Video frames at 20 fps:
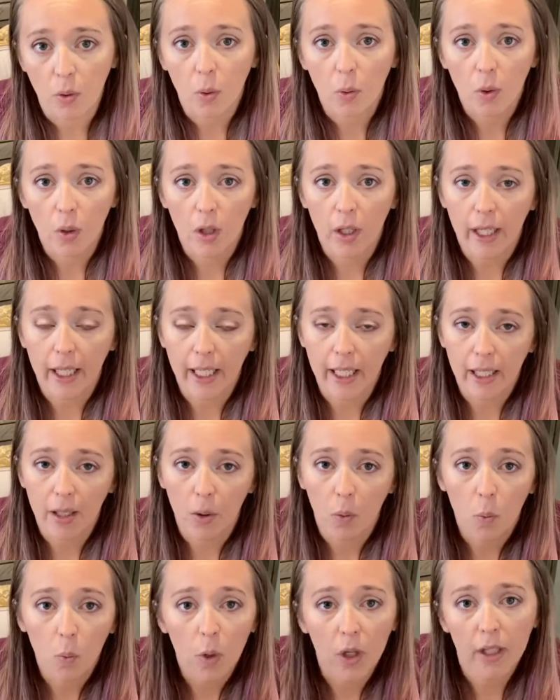or a
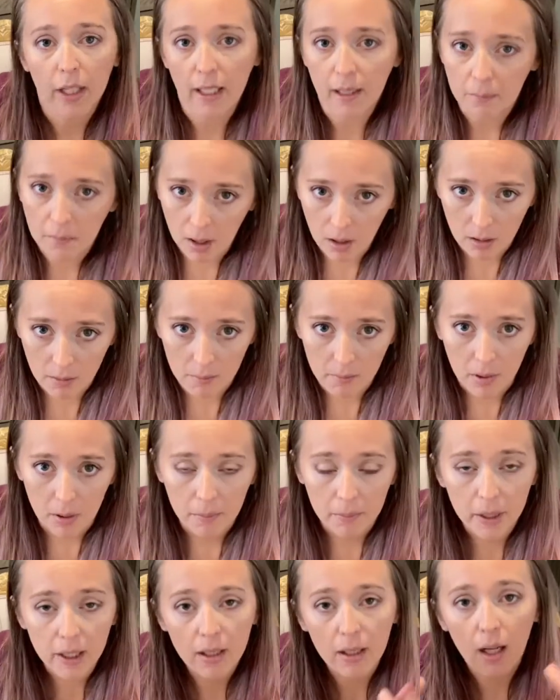working mom,
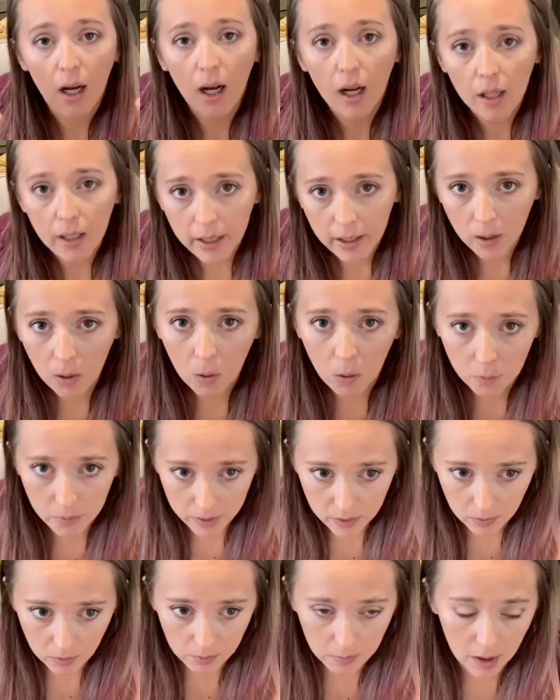but not a
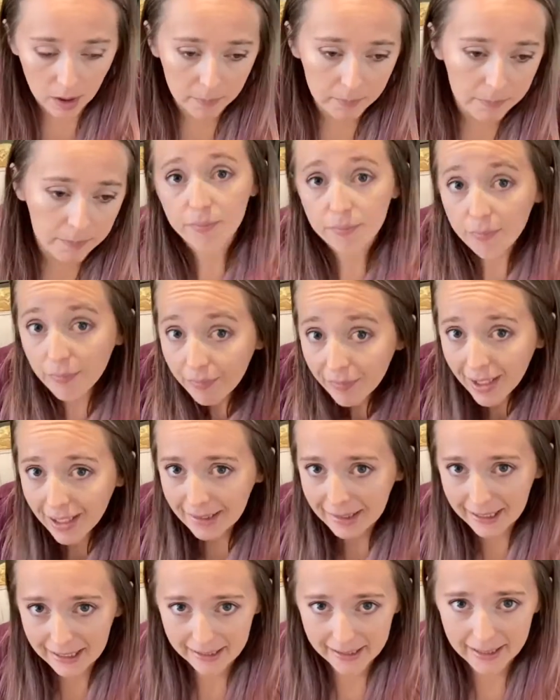homeschool mom.
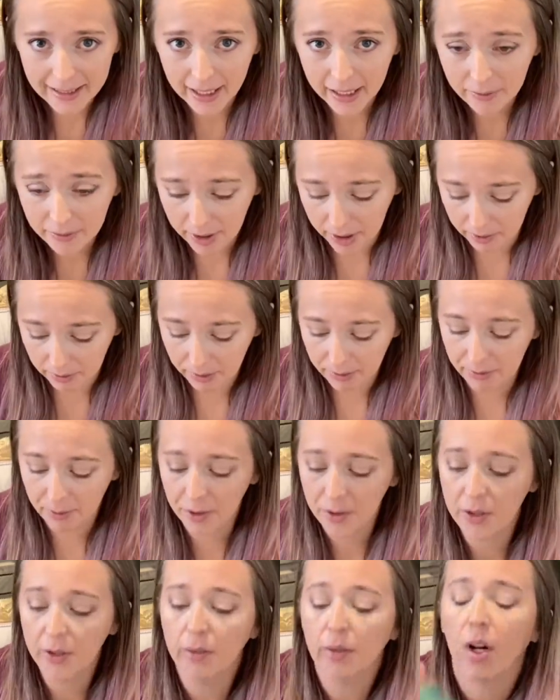Let's dive in.
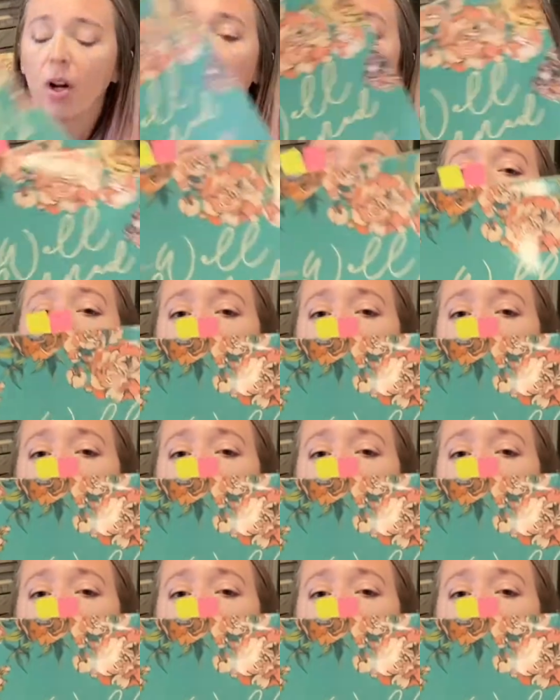First of all,